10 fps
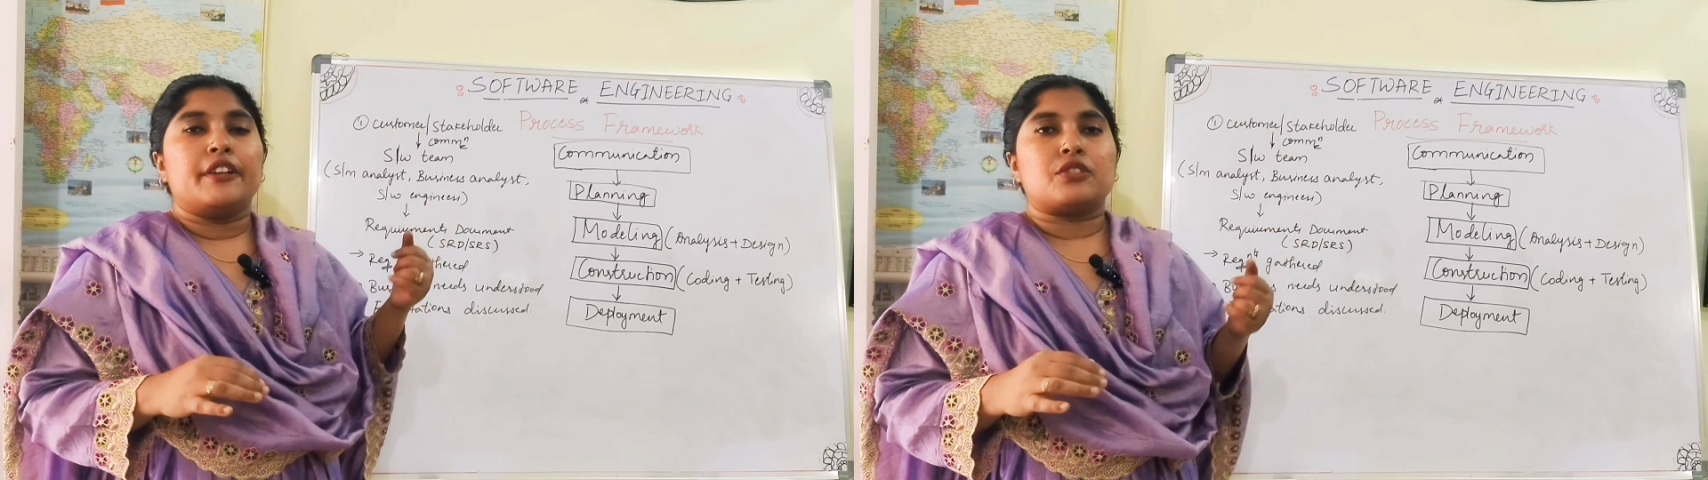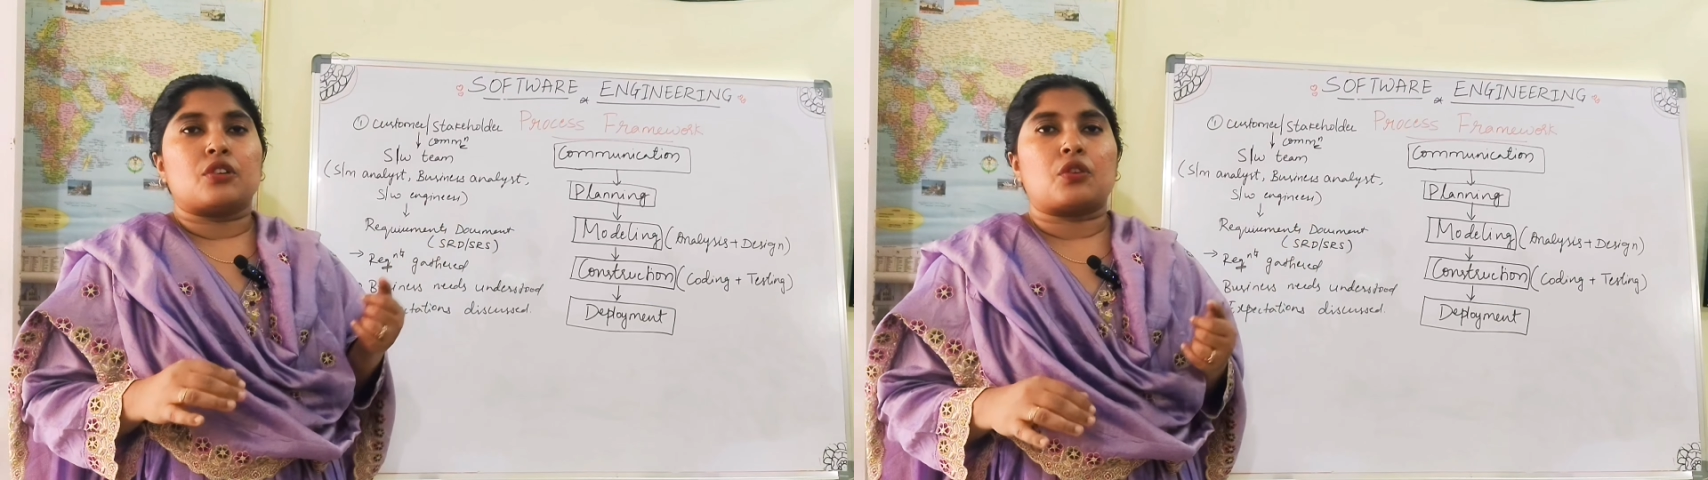
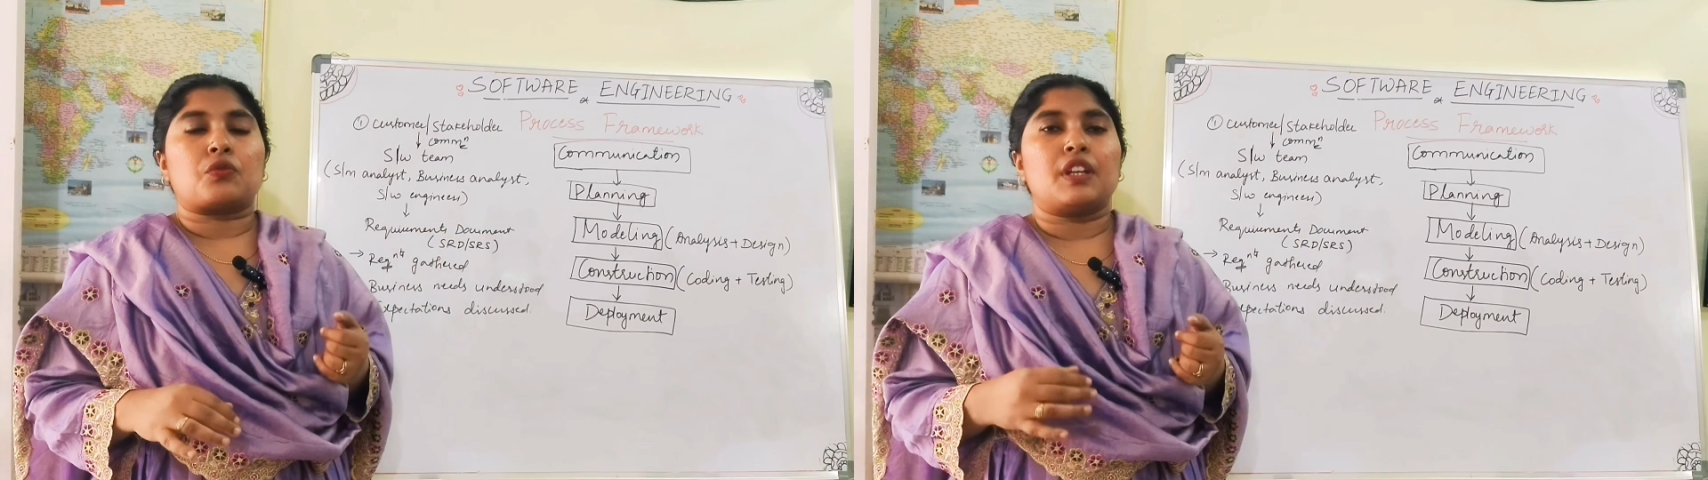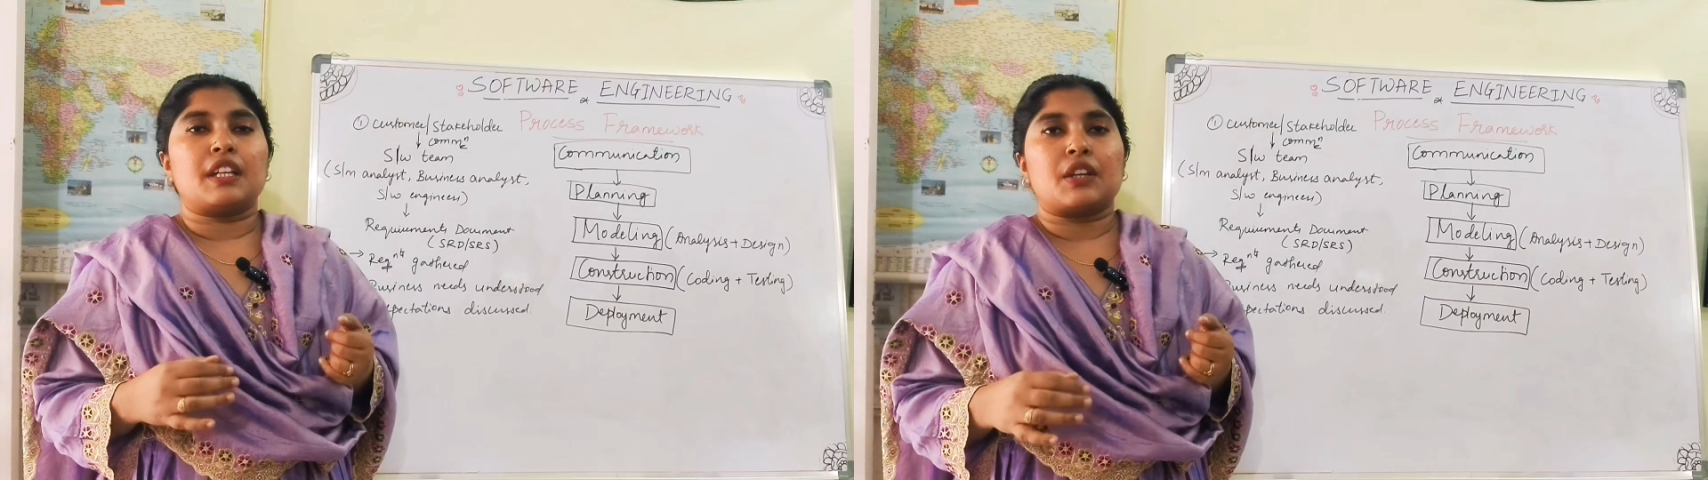
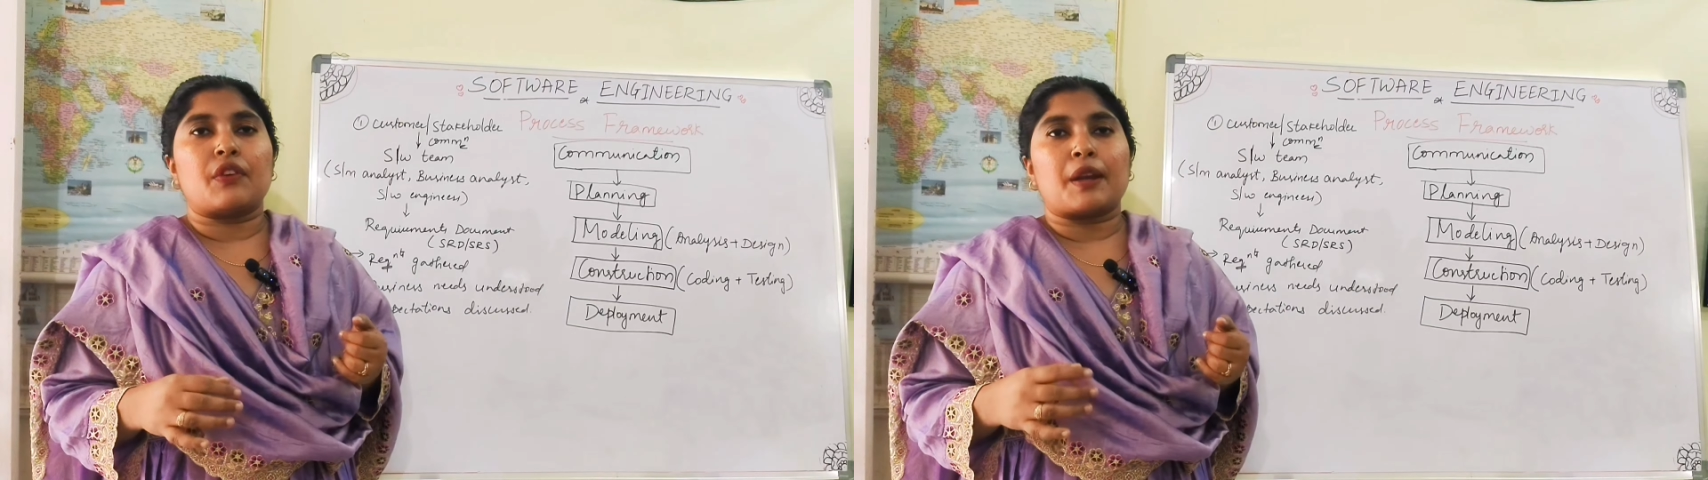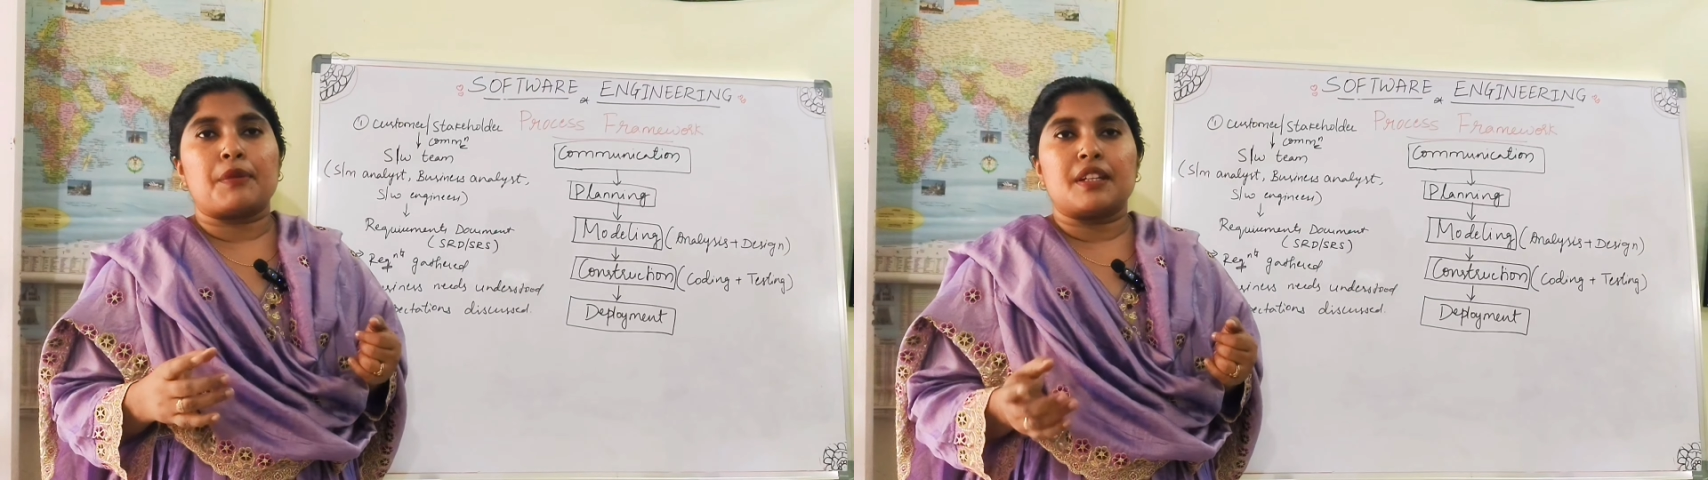software
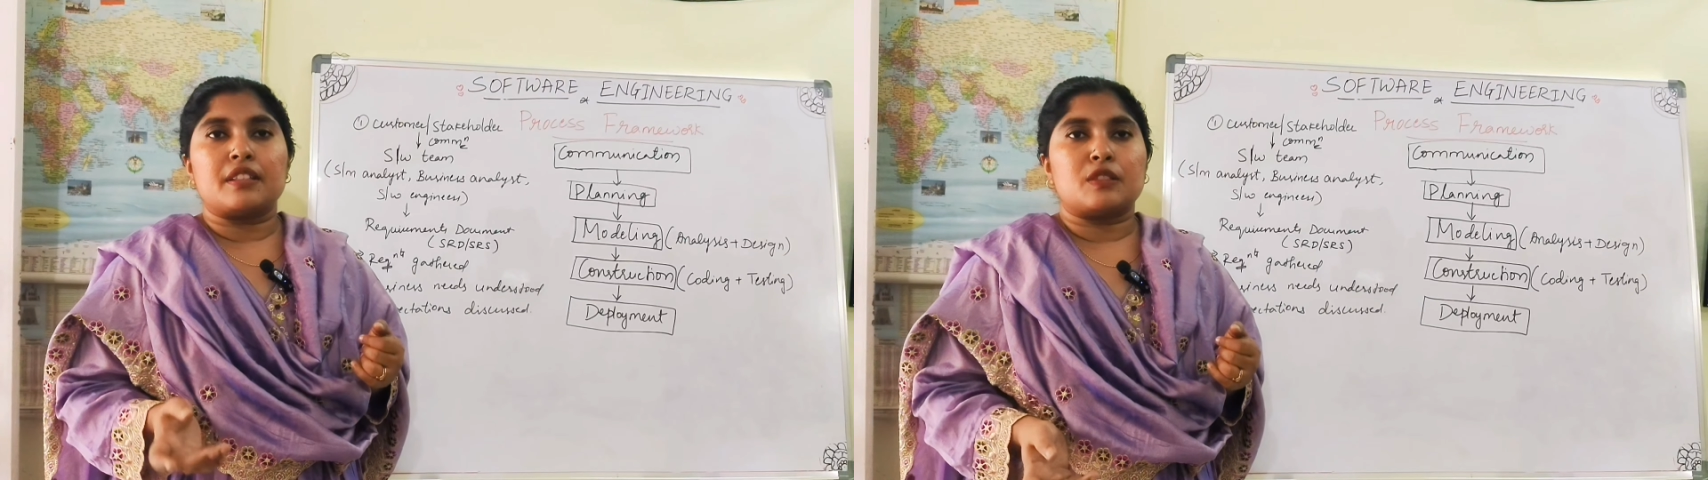requirement